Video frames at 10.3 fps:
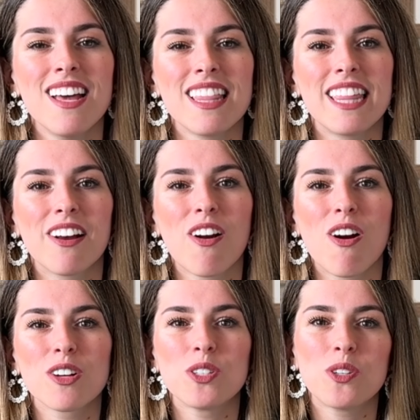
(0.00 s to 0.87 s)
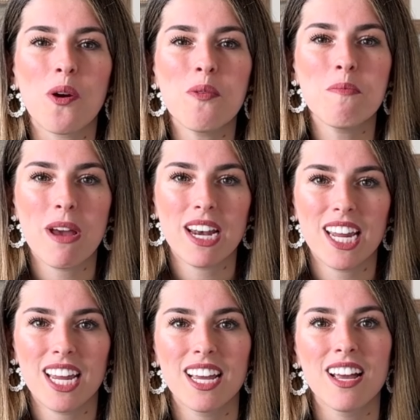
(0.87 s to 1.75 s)
there are so
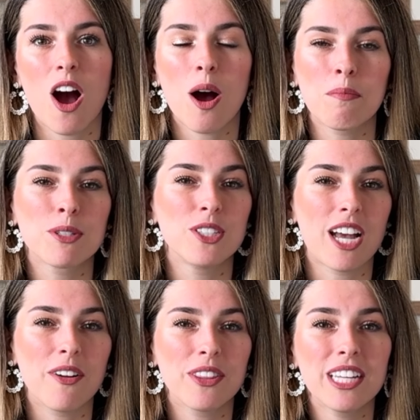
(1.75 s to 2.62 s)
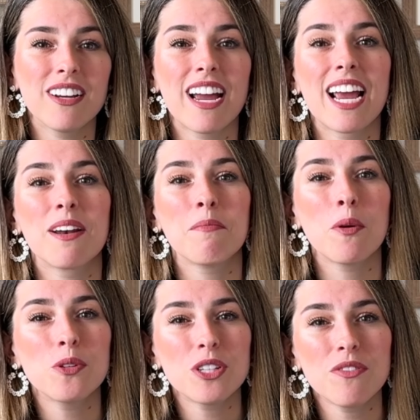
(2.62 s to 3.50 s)
many options out there, and
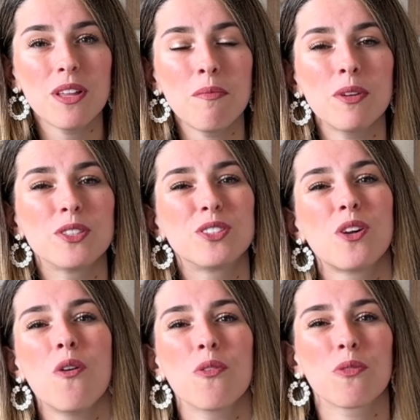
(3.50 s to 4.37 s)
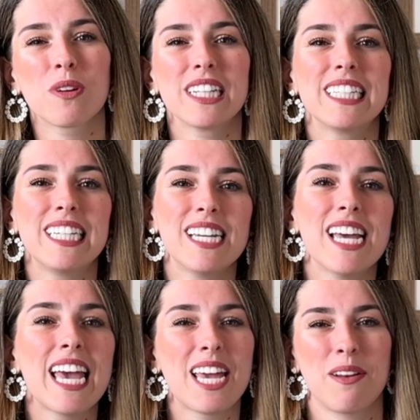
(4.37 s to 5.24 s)
most of them don't really
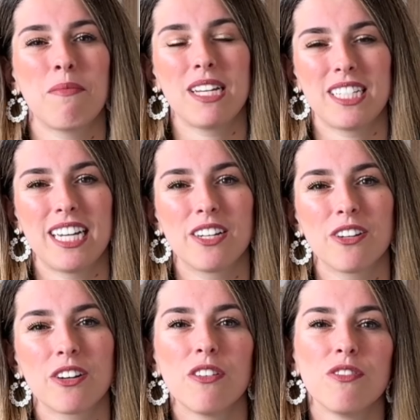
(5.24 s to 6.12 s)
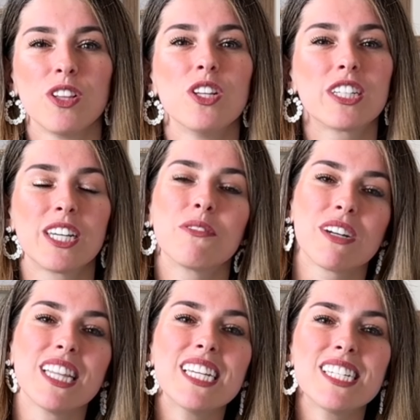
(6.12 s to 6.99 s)
hit my standard of looking
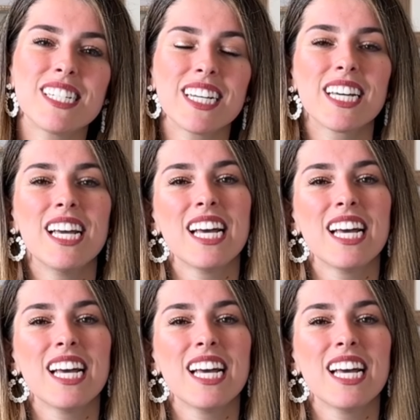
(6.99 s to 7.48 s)
realistic,